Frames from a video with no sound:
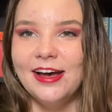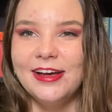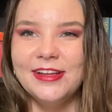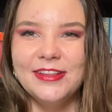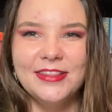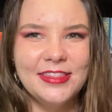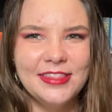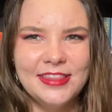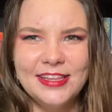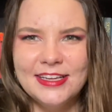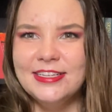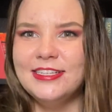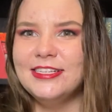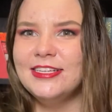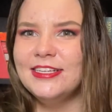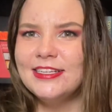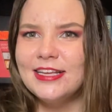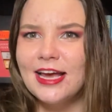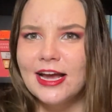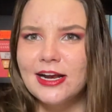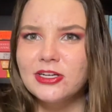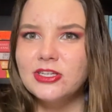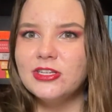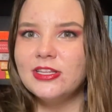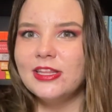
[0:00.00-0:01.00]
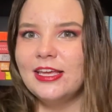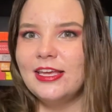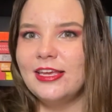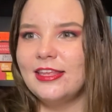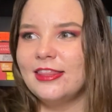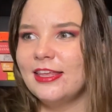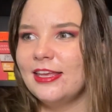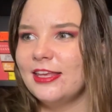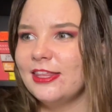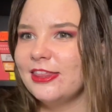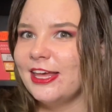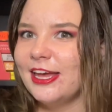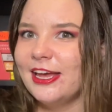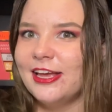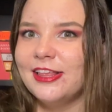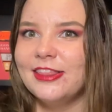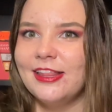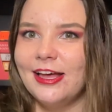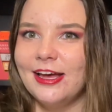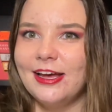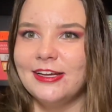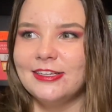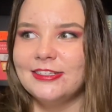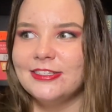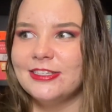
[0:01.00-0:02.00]
This is actually the thing
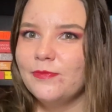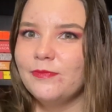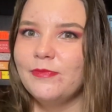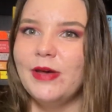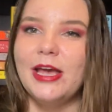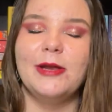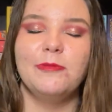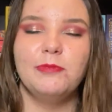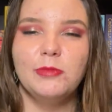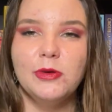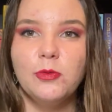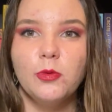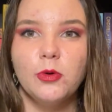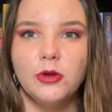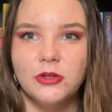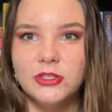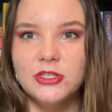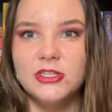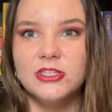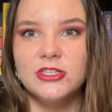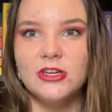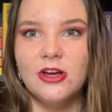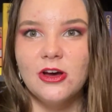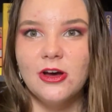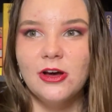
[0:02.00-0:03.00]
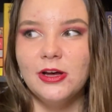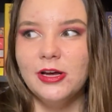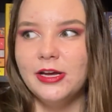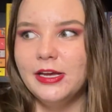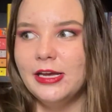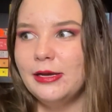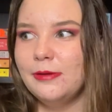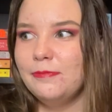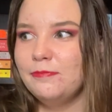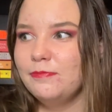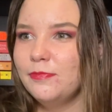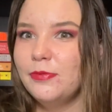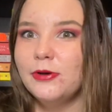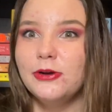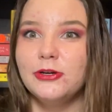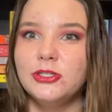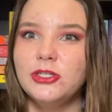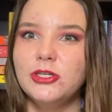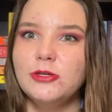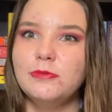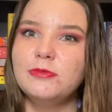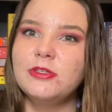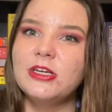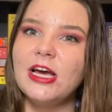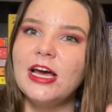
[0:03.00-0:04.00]
that made me want to start a
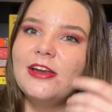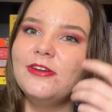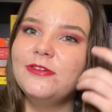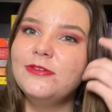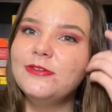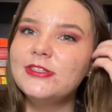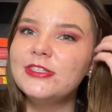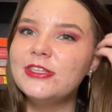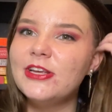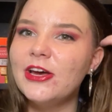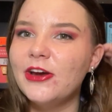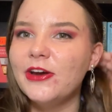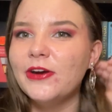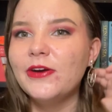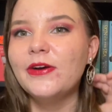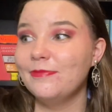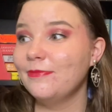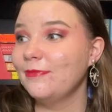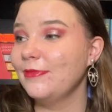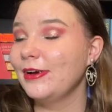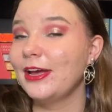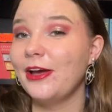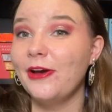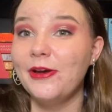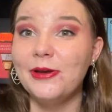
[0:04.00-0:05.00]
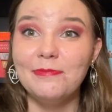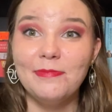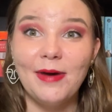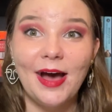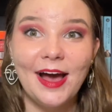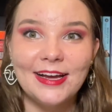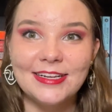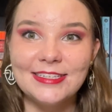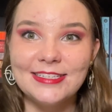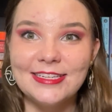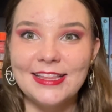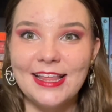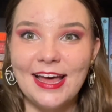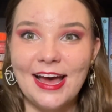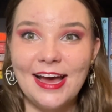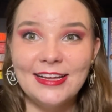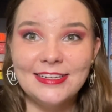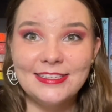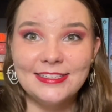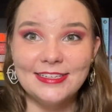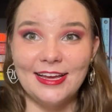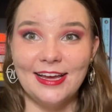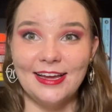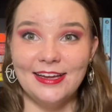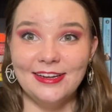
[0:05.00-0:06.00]
booktube channel, so we're going back to that
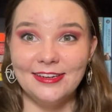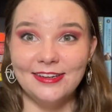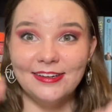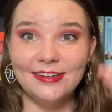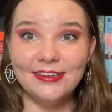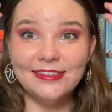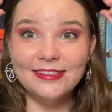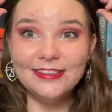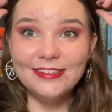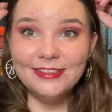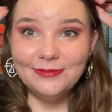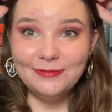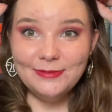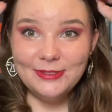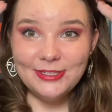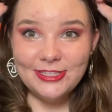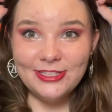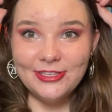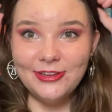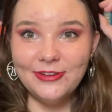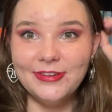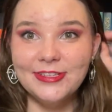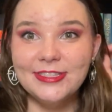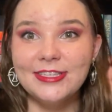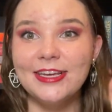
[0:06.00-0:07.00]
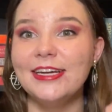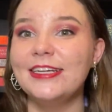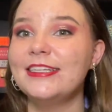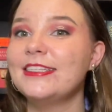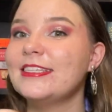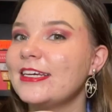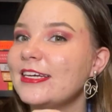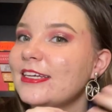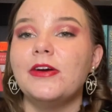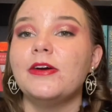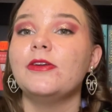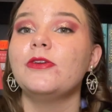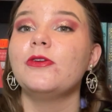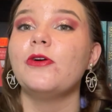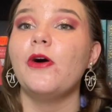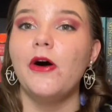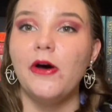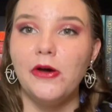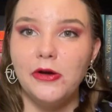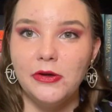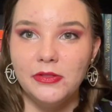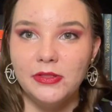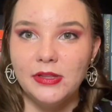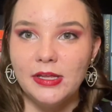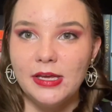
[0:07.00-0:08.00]
and I'm just so excited. Not
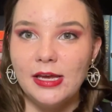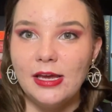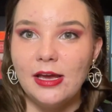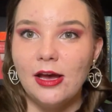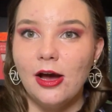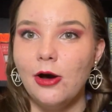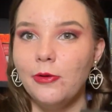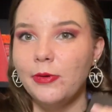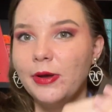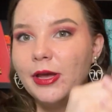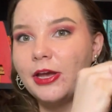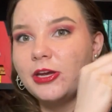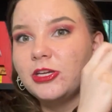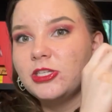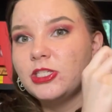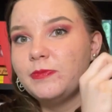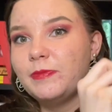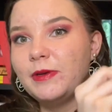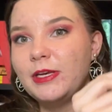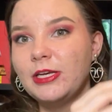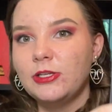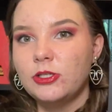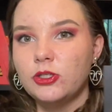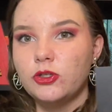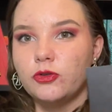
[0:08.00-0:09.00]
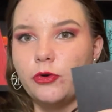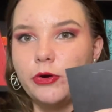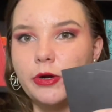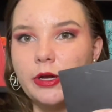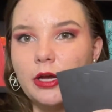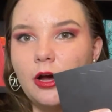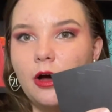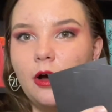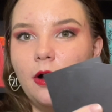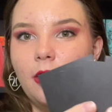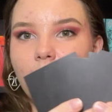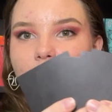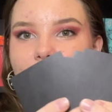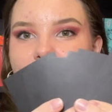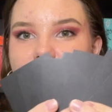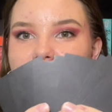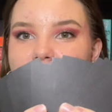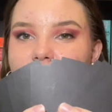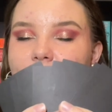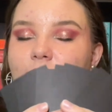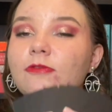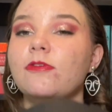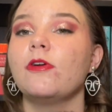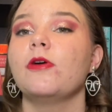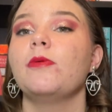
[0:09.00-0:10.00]
only are we going to be drawing cards
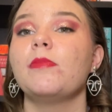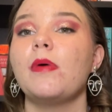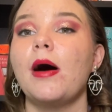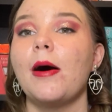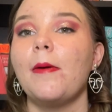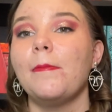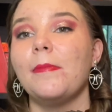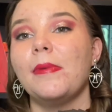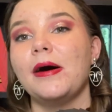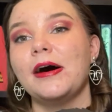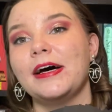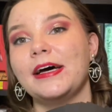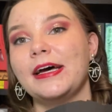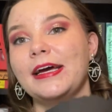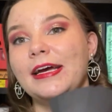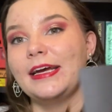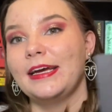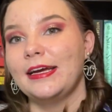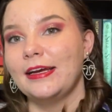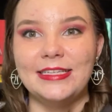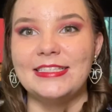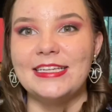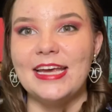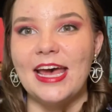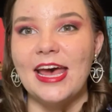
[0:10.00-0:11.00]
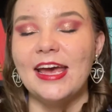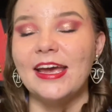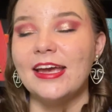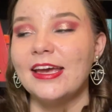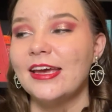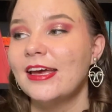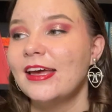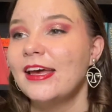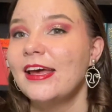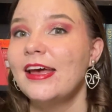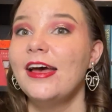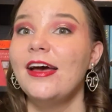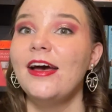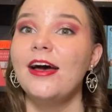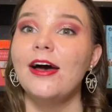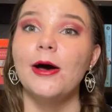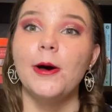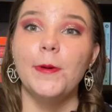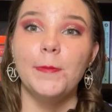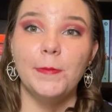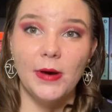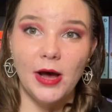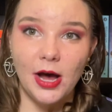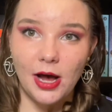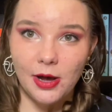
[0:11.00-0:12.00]
from my deck,
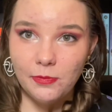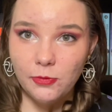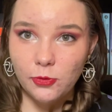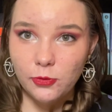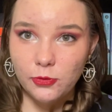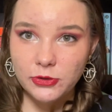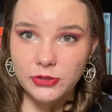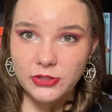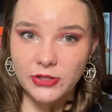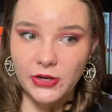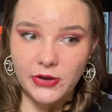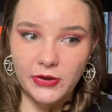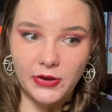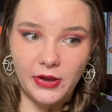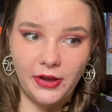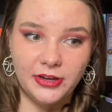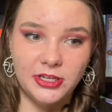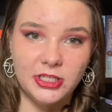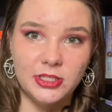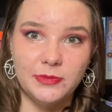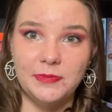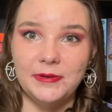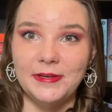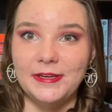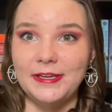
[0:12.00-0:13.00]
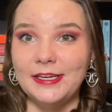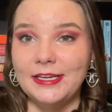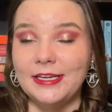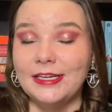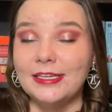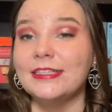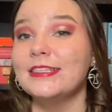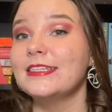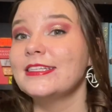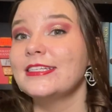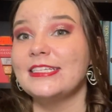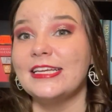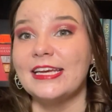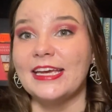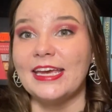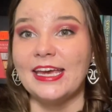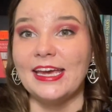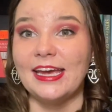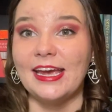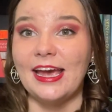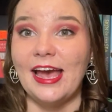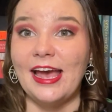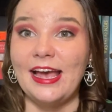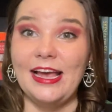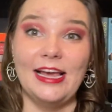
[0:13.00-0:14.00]
but I'm also going to be sticking
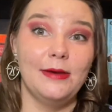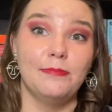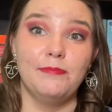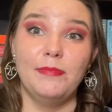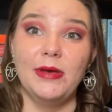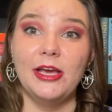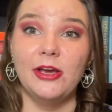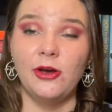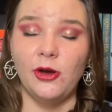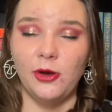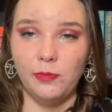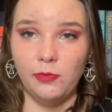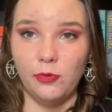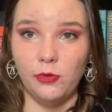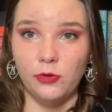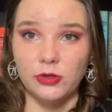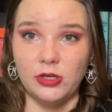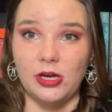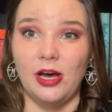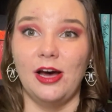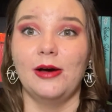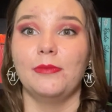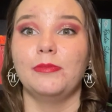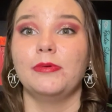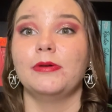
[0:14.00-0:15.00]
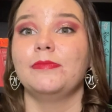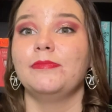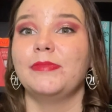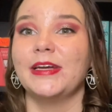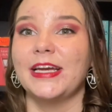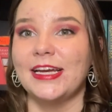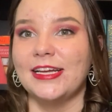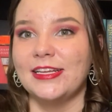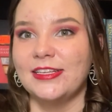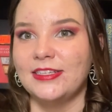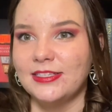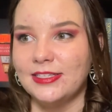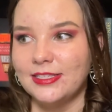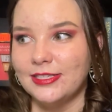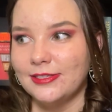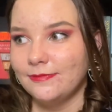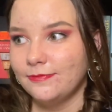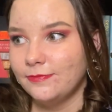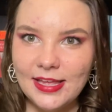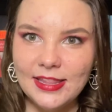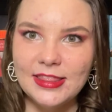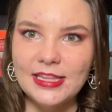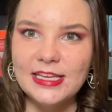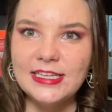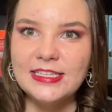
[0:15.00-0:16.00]
a bingo board up because
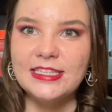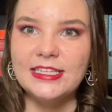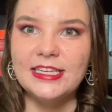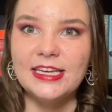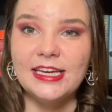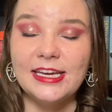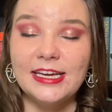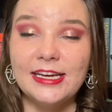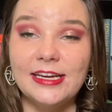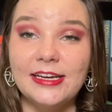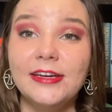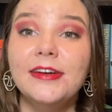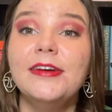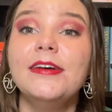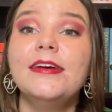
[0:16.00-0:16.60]
this year